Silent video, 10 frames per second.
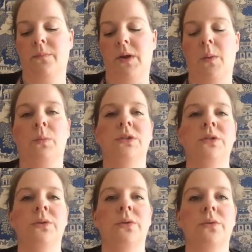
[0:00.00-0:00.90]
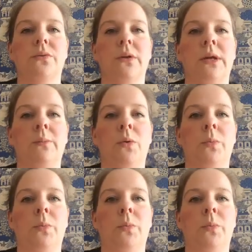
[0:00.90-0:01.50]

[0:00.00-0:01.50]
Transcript: And we'll do 3 more